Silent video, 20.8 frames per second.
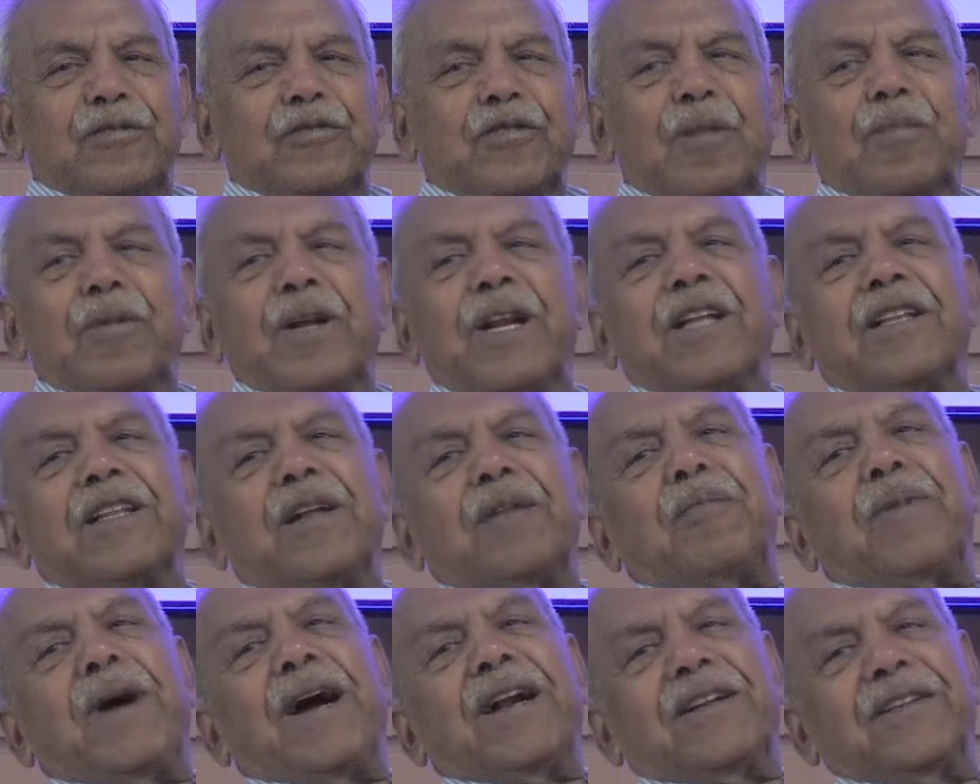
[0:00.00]
from another
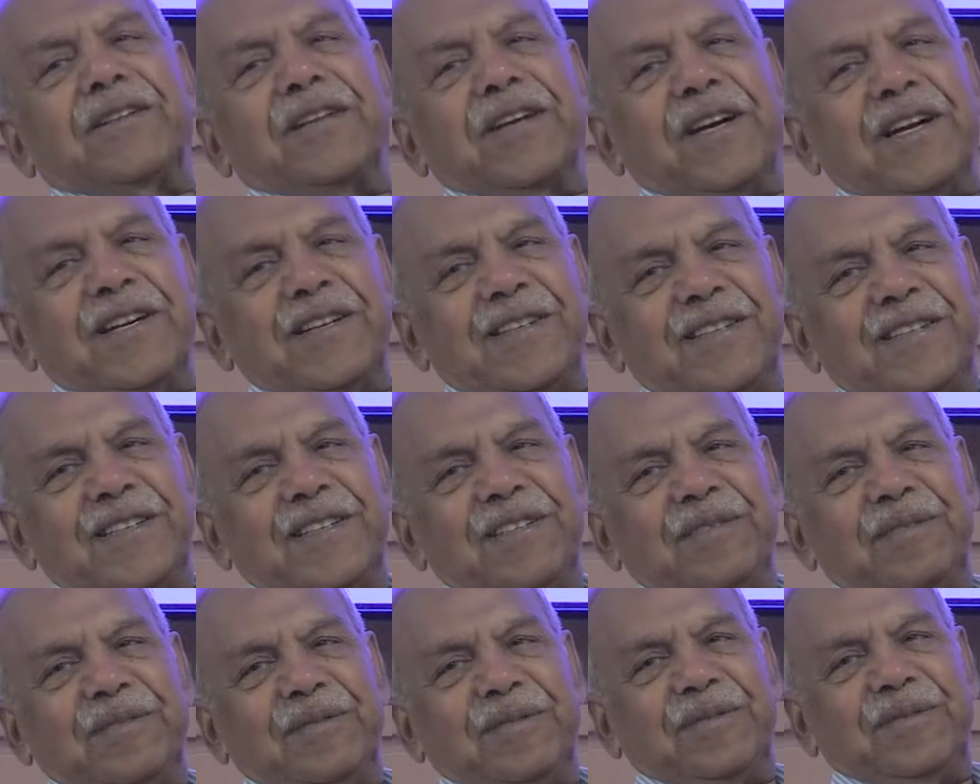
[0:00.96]
part of the country.
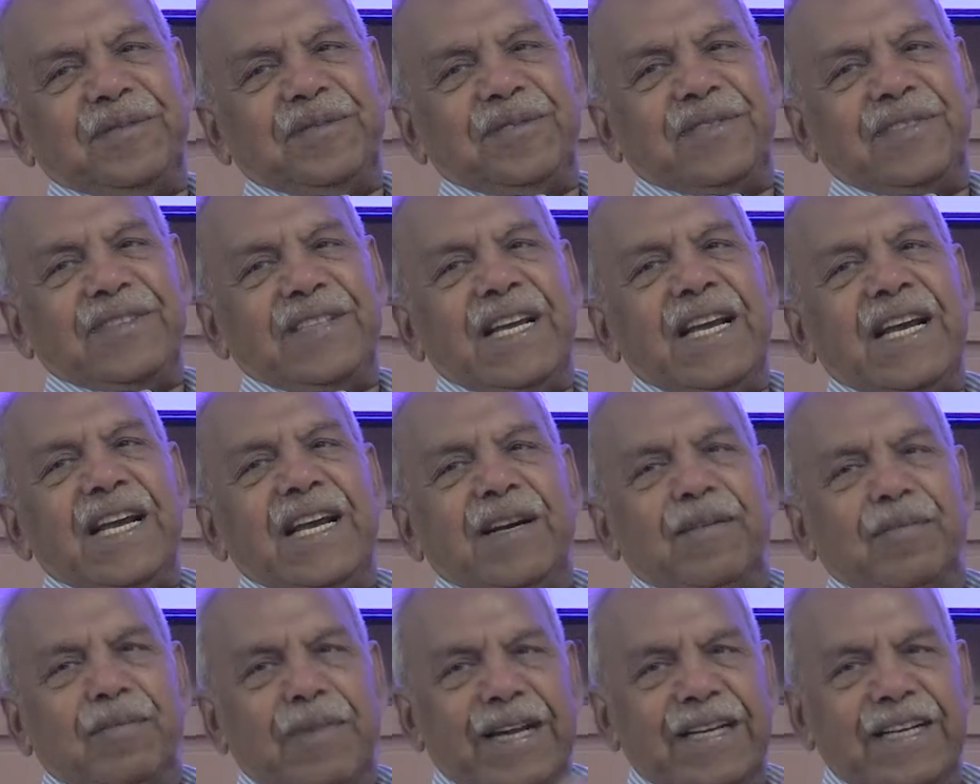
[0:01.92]

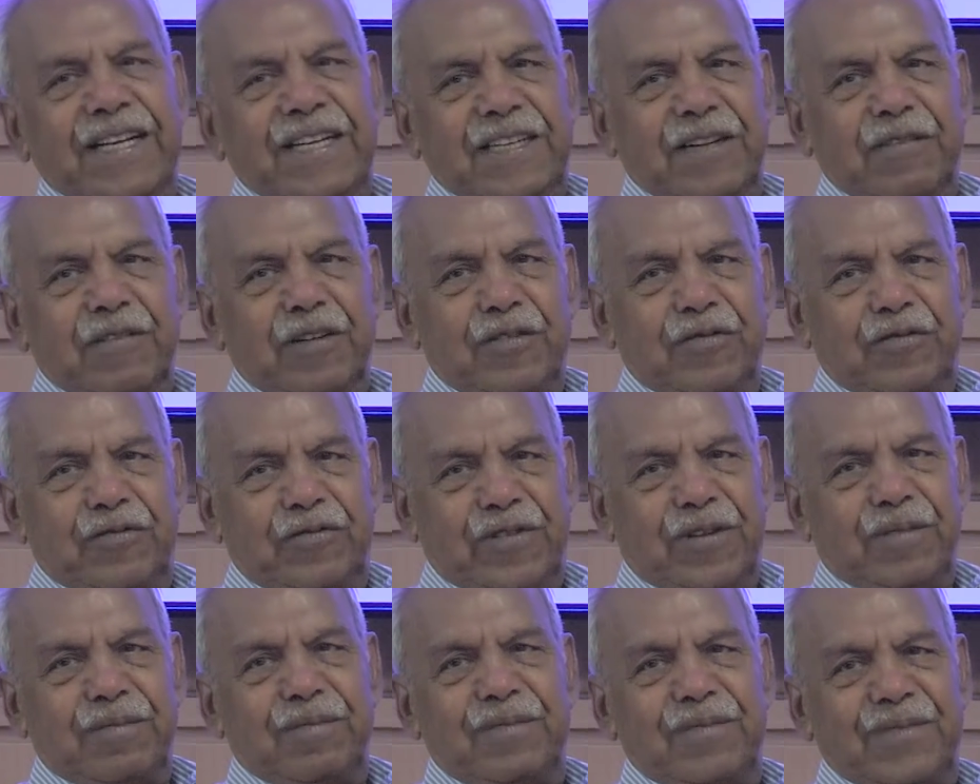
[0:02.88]
My data was
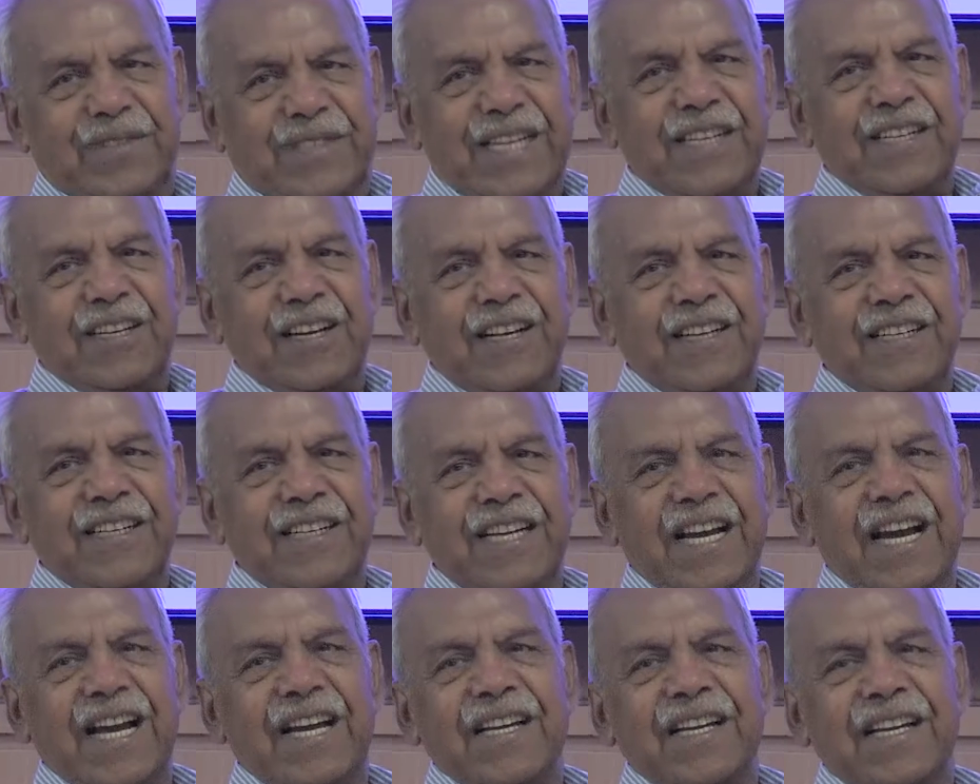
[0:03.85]
from central
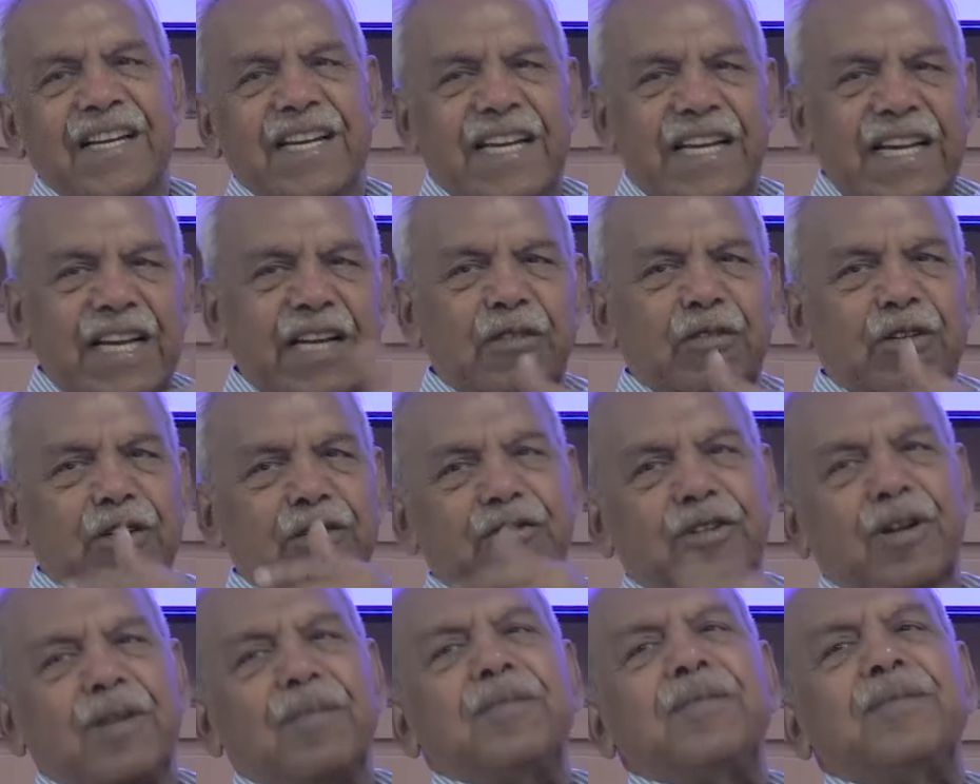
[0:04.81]
India, it was
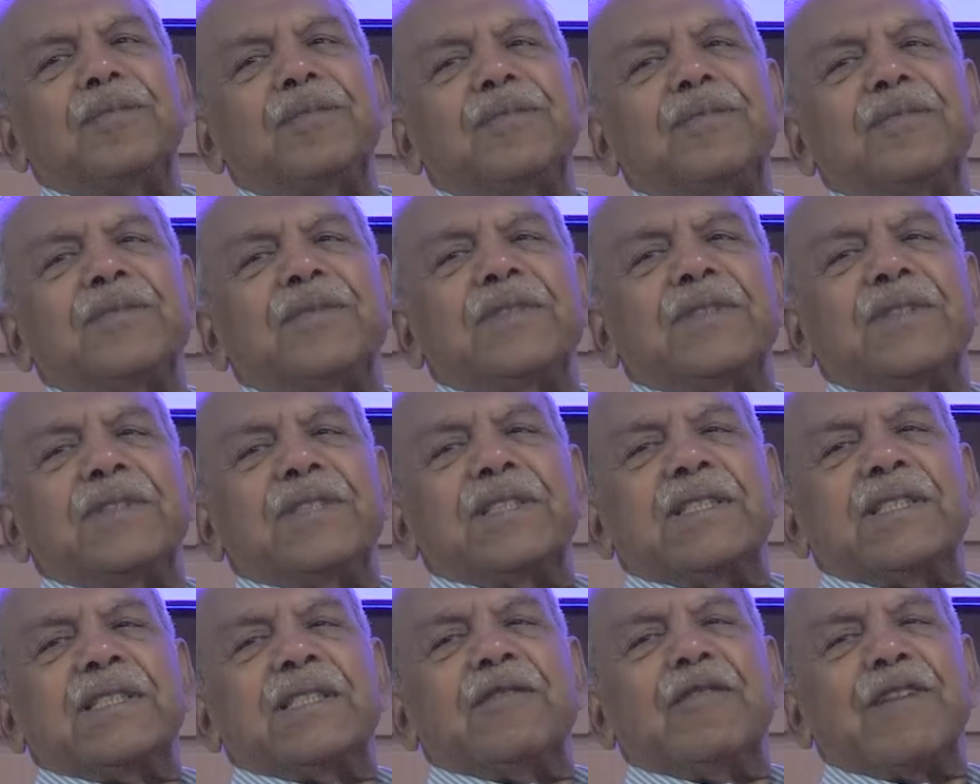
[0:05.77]
from
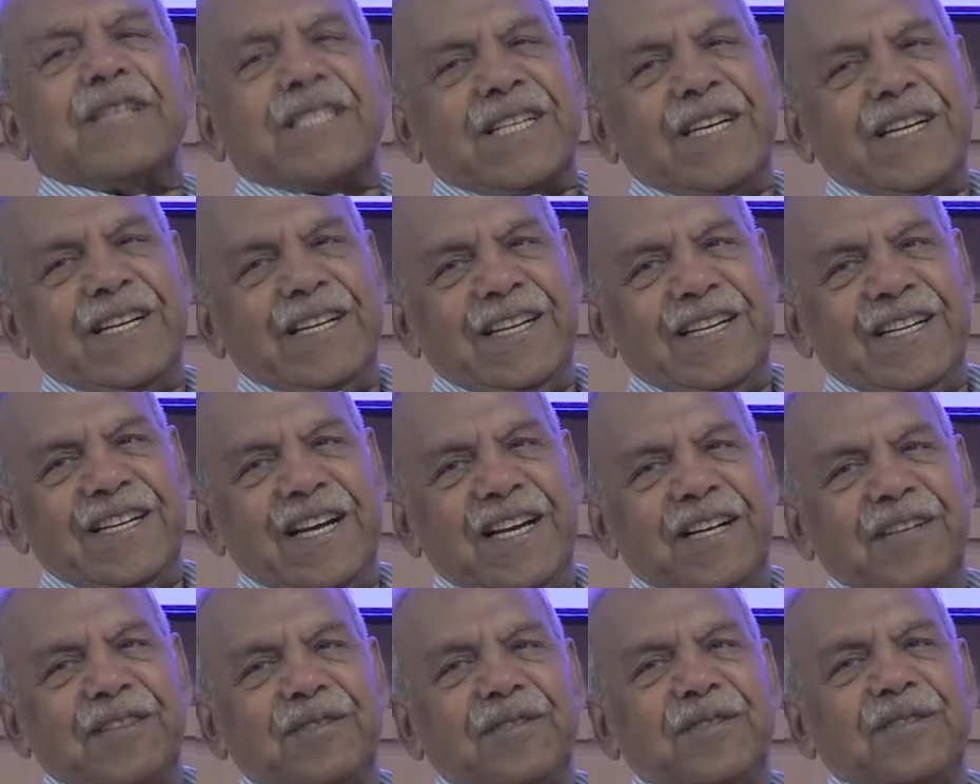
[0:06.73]
western
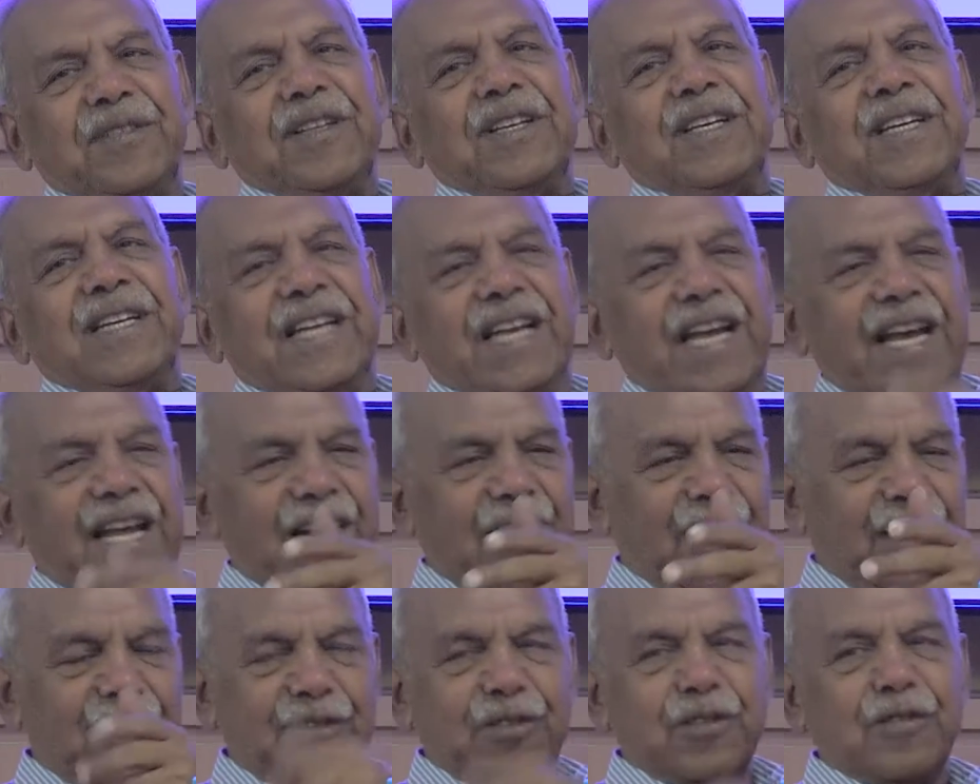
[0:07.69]
India, and
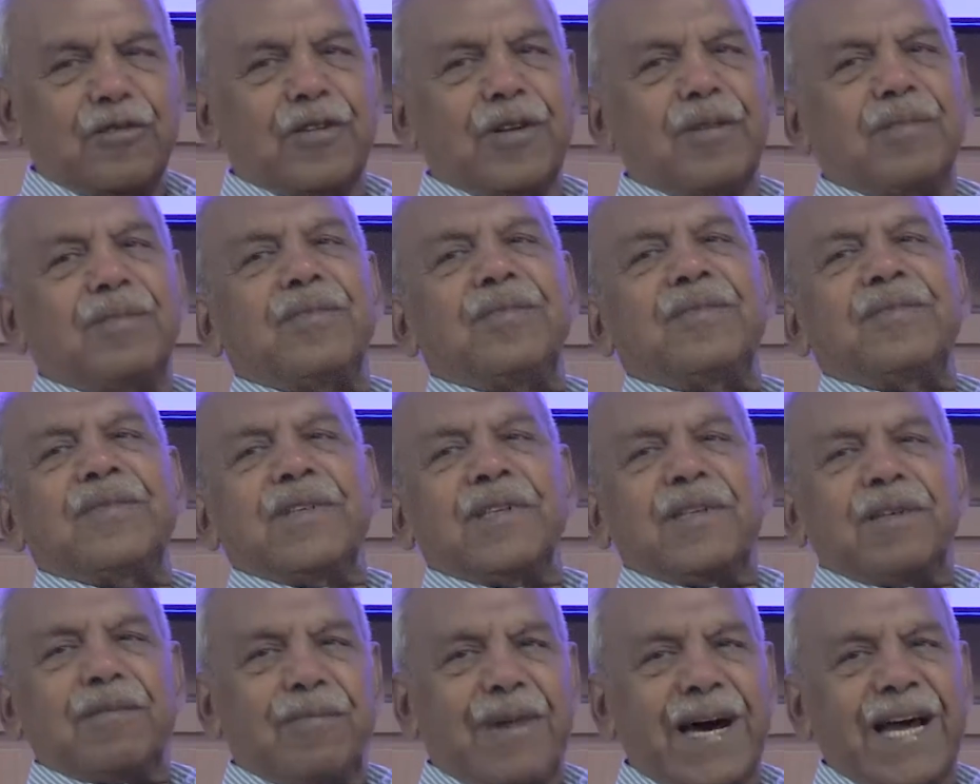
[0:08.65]
also from
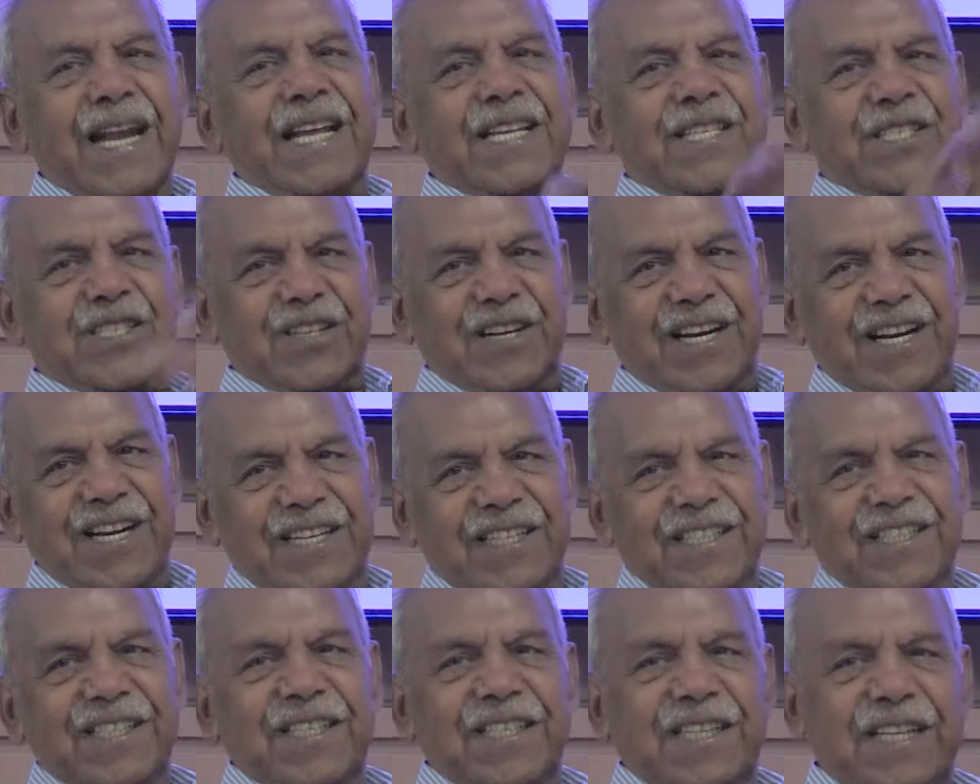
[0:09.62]
Maharashtra
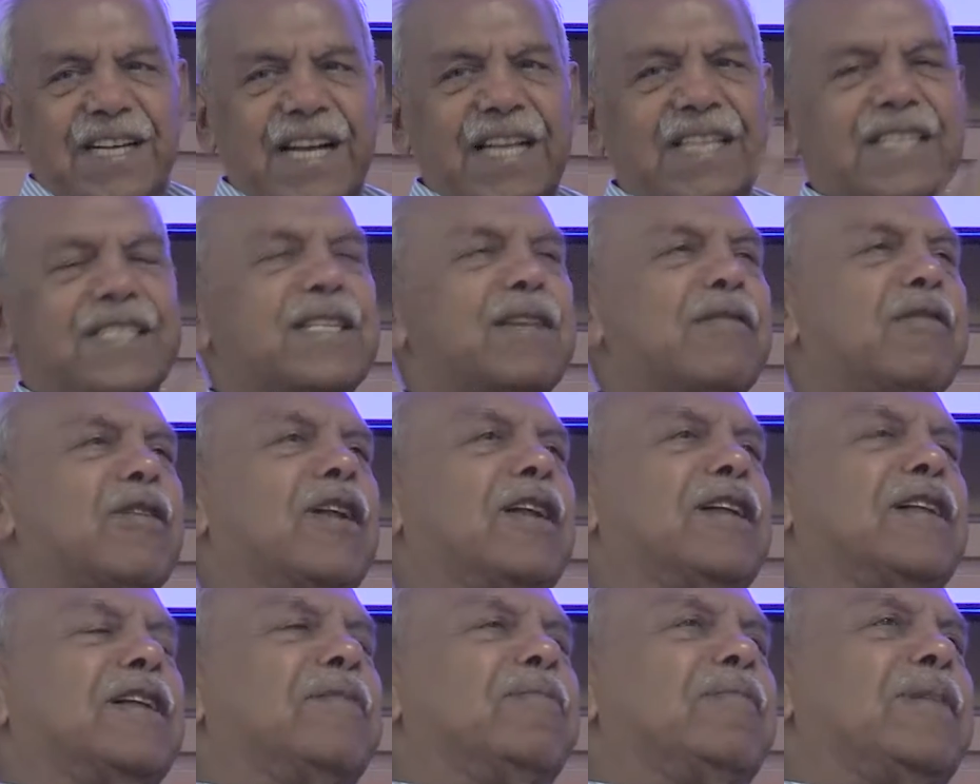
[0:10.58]
and
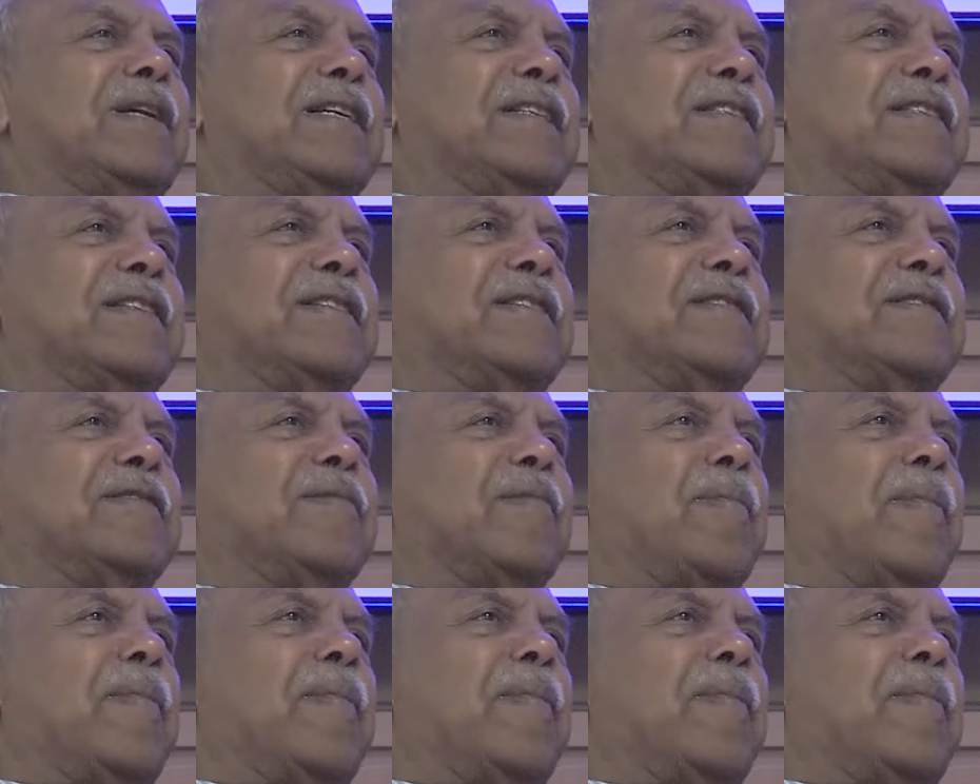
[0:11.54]
several other places.